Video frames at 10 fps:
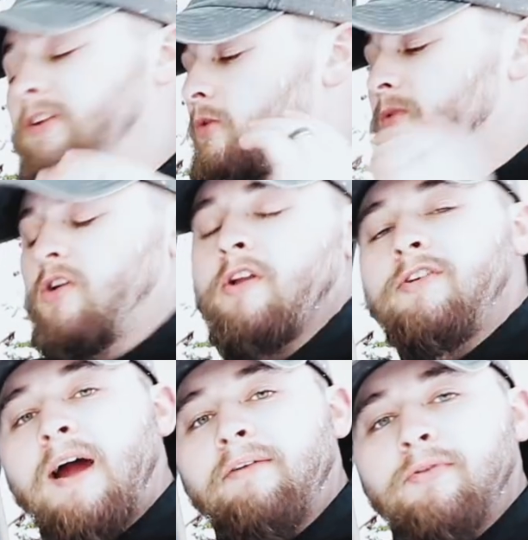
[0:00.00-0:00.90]
so I'm just going to
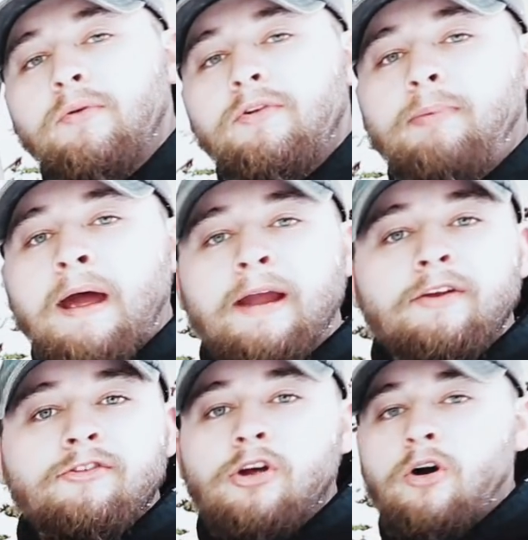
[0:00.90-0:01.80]
dive through this pack
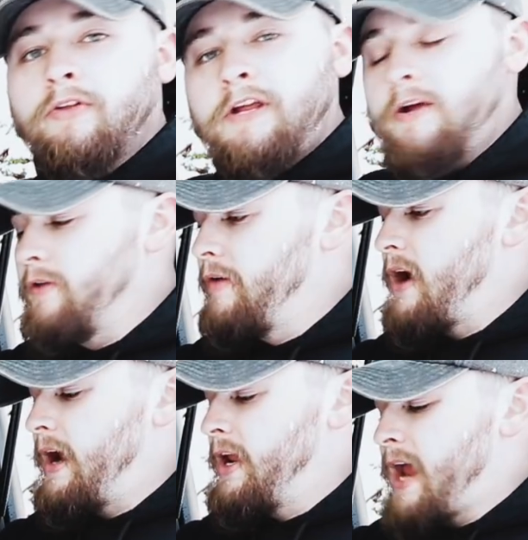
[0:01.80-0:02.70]
and show you all the gear that I've
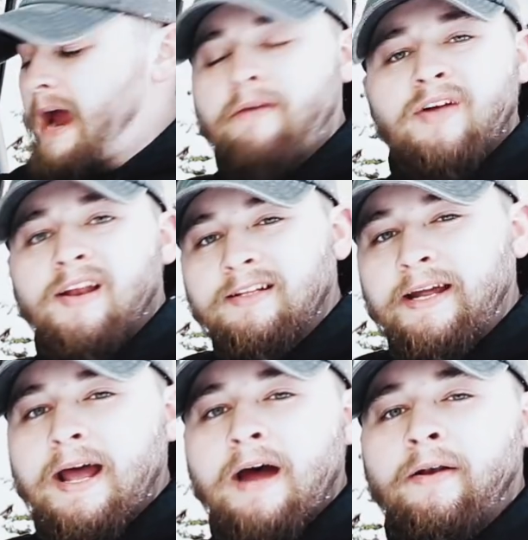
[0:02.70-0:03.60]
got in it, how I've got it
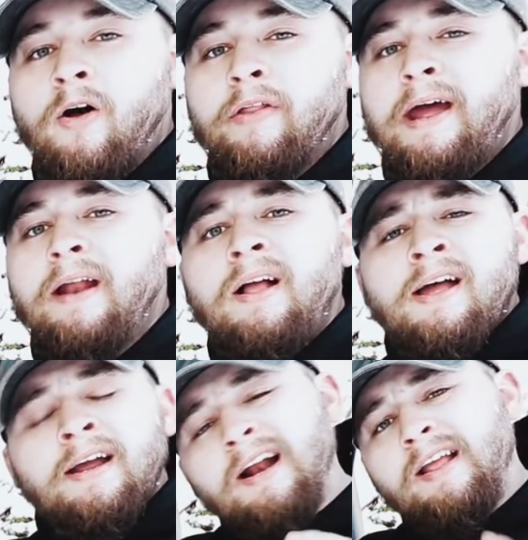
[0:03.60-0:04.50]
laid out and all that.
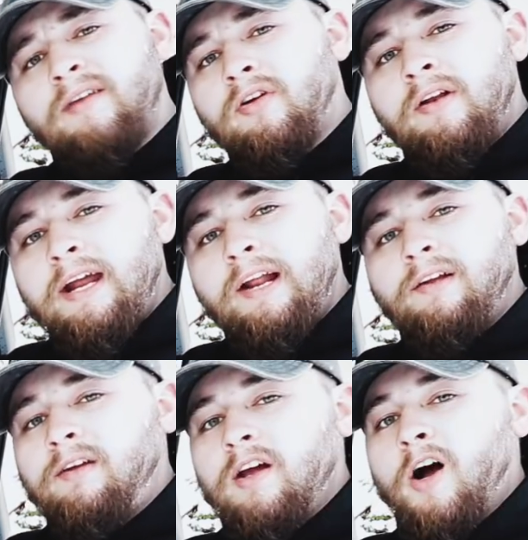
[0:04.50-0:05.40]
Kind of give you an
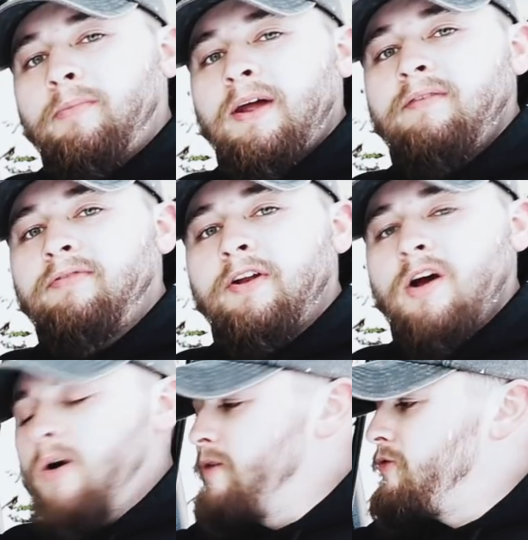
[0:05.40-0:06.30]
EDC update
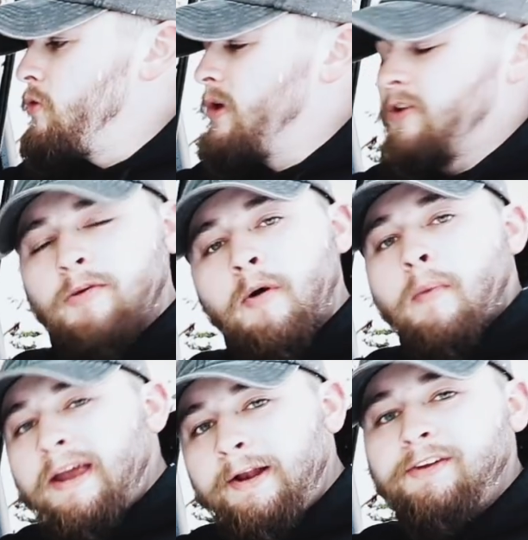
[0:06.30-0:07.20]
video, if you will. Some of
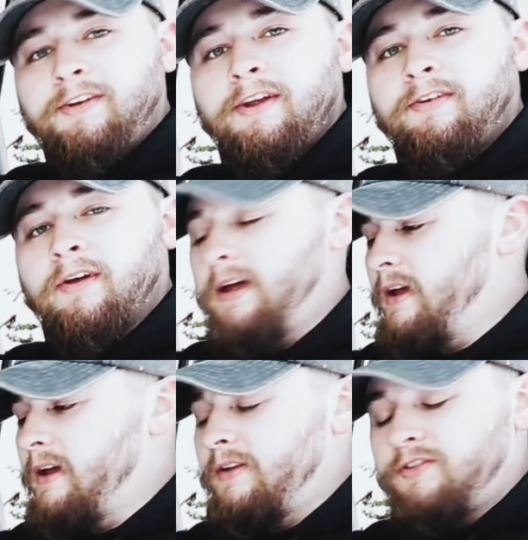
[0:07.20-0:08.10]
my
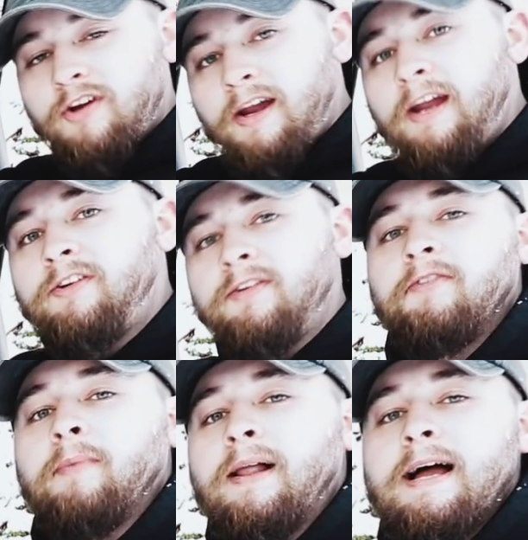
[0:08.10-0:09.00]
EDC has changed
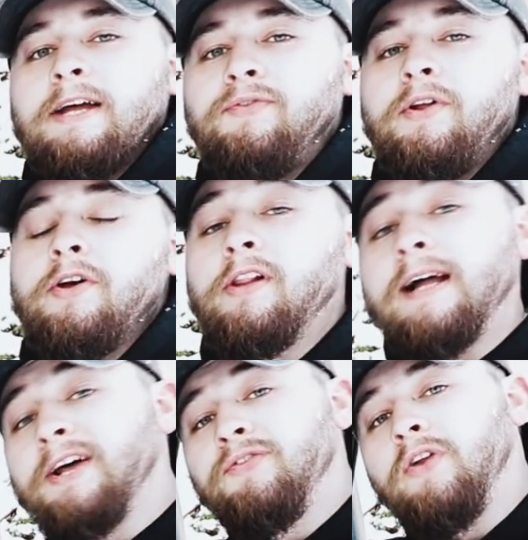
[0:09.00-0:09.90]
since my last video. The
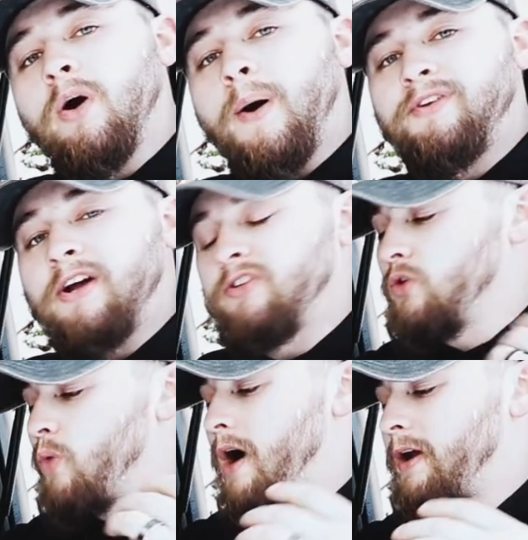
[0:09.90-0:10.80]
last video I was
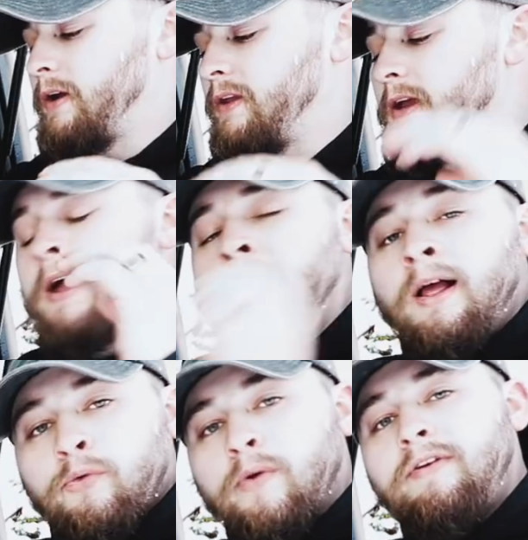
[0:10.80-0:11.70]
actually rocking the
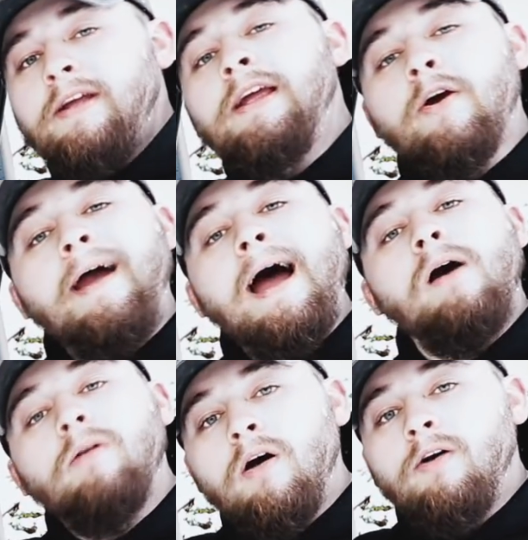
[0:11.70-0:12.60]
3V Gear
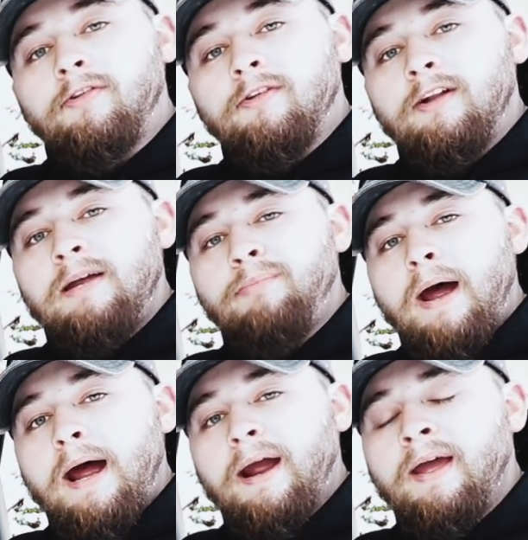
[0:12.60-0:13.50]
Outlaw Sling
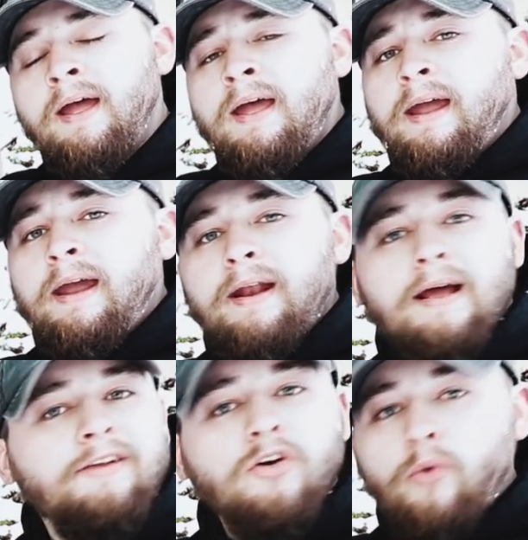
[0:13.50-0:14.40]
Pack, and
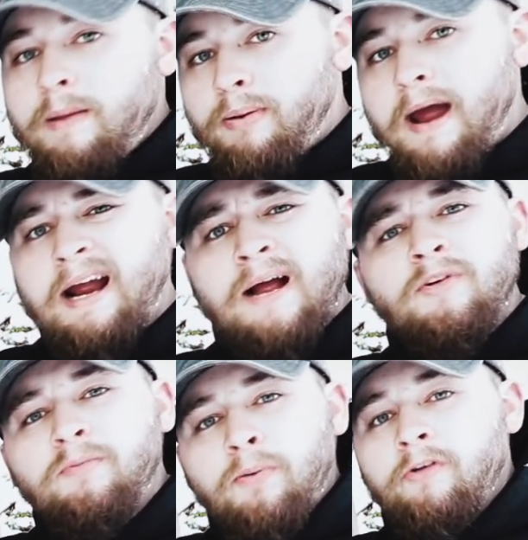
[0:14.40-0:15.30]
it's a great pack. I'm
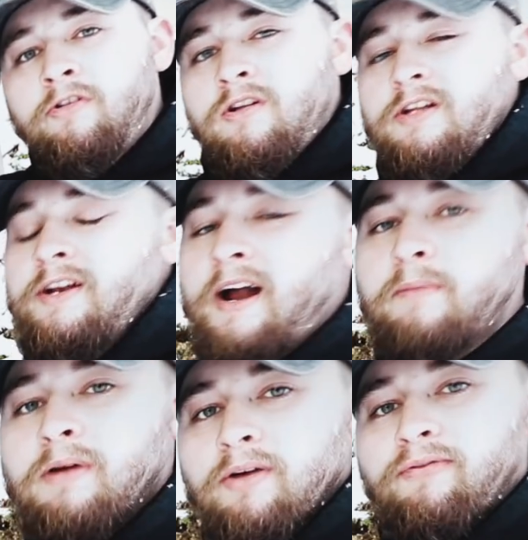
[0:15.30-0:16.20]
just personally not a
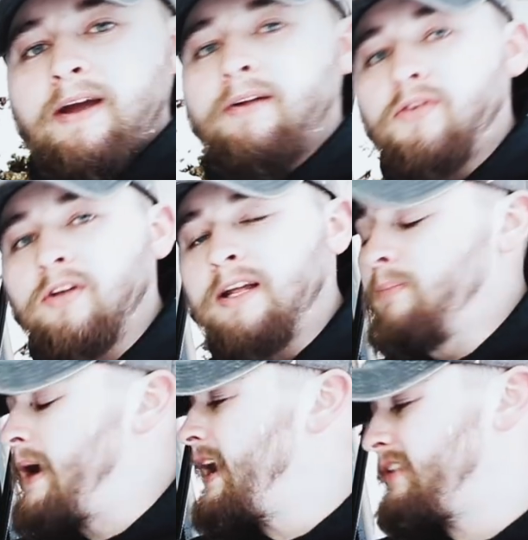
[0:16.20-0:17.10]
big fan of sling
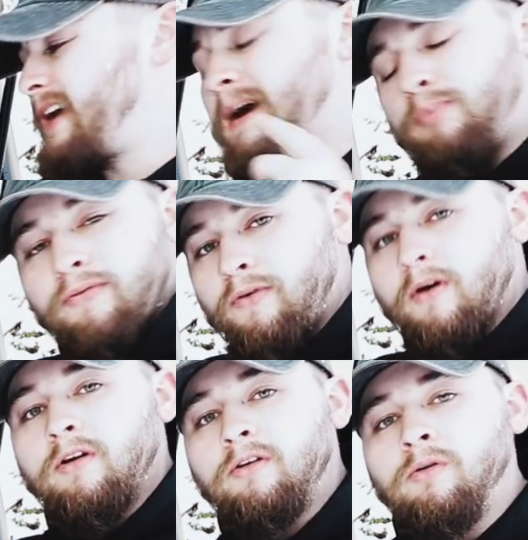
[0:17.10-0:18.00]
packs. I prefer
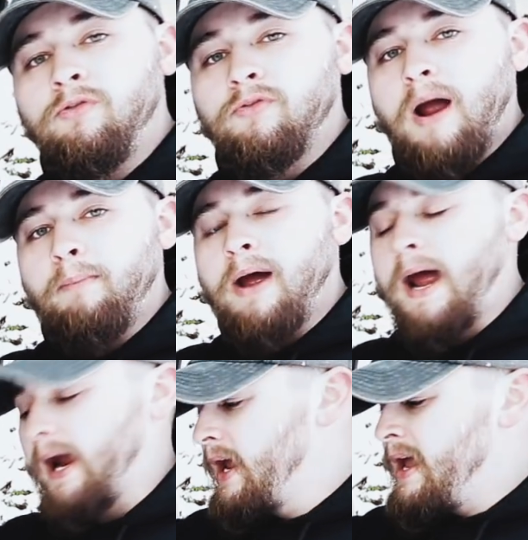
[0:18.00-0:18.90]
a good 2-strap
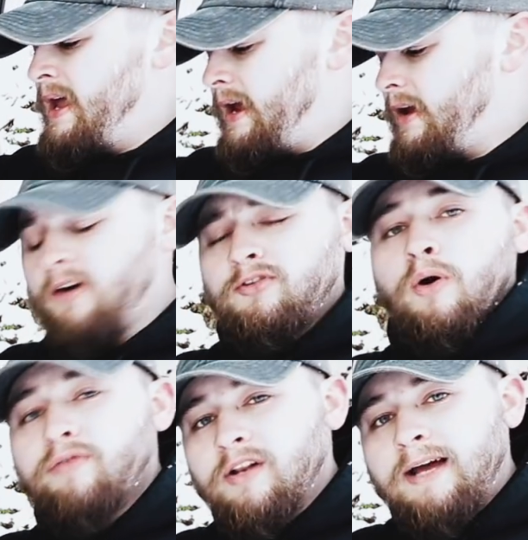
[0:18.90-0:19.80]
pack. And
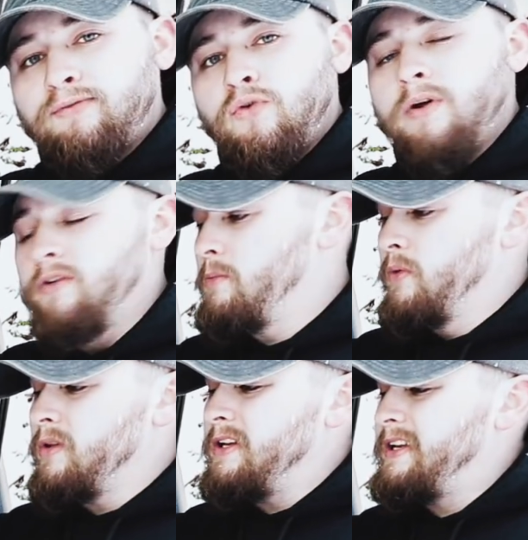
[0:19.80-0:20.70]
also over the last few years, I've been
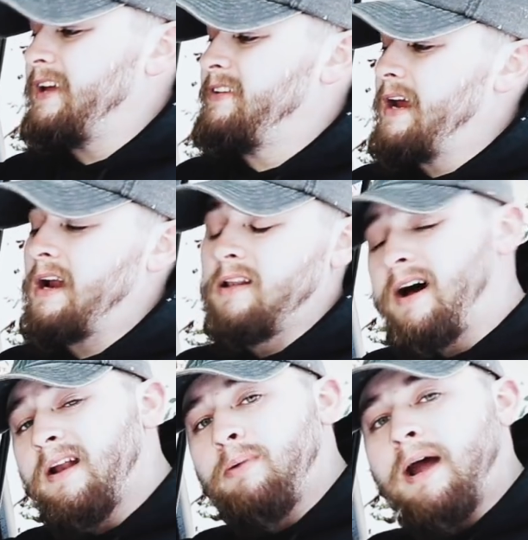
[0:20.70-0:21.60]
really testing out a
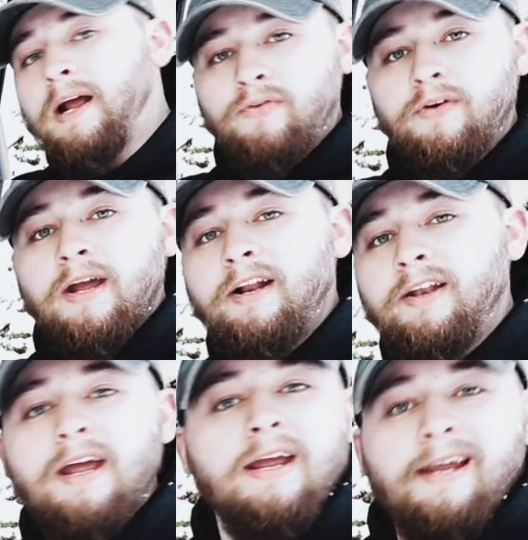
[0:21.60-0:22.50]
lot of packs for
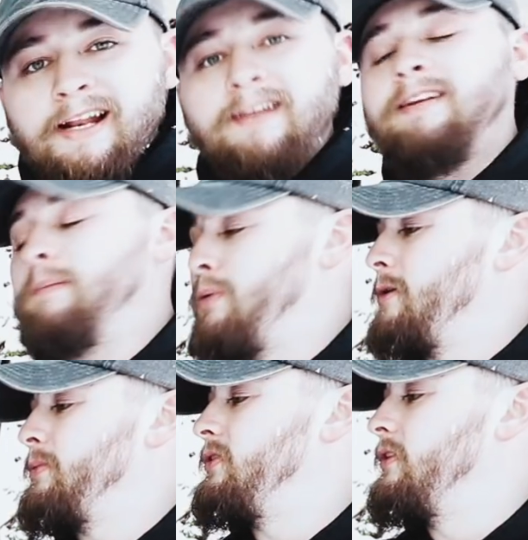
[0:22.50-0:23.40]
day-to-day EDC
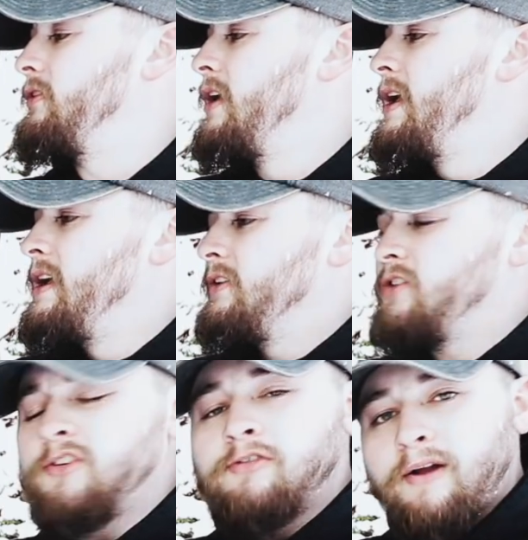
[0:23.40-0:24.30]
purposes,
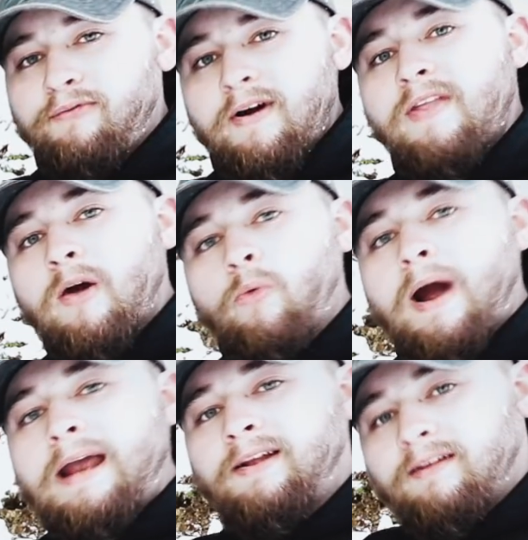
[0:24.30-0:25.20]
just to try to find that
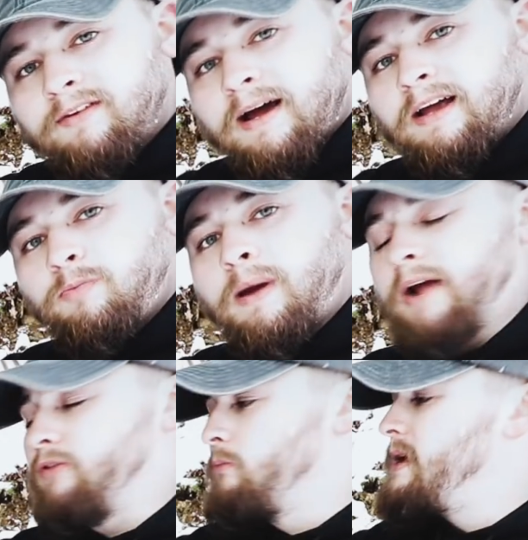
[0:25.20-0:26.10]
right size
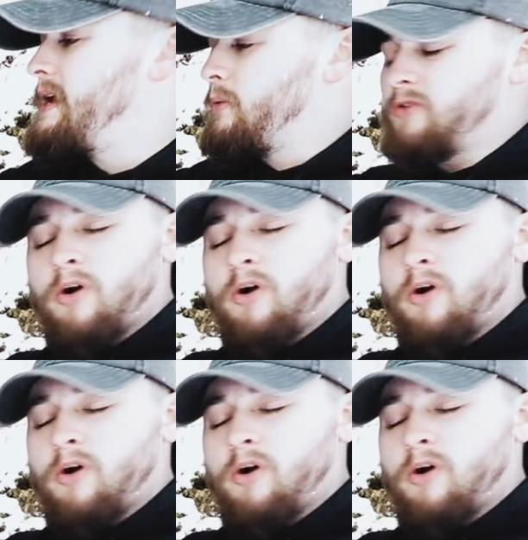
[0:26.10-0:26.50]
pack for me. I was